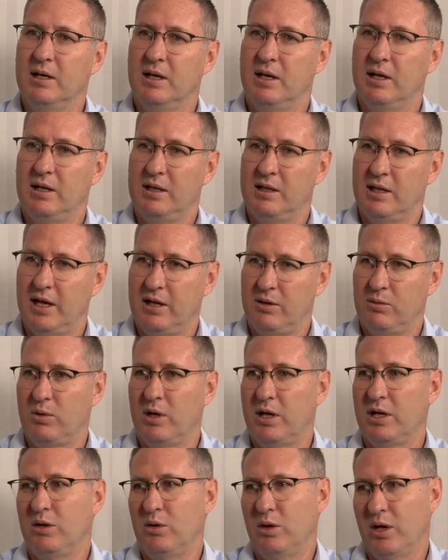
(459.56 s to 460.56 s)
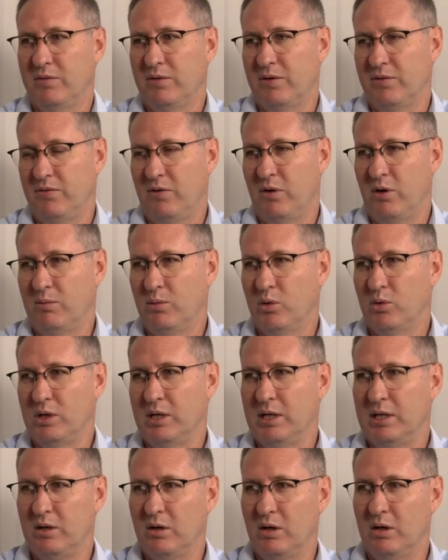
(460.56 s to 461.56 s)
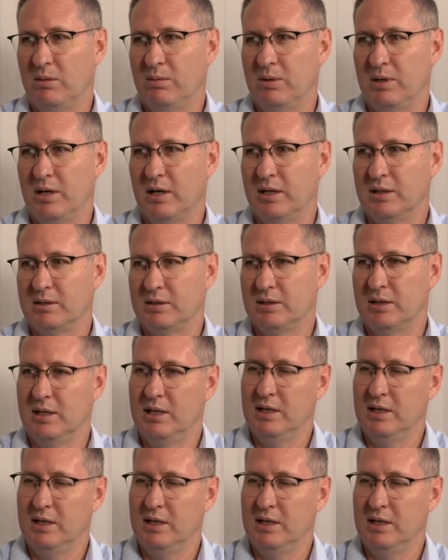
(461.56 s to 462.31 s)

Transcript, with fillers: And in that way, you have a far more decarbonised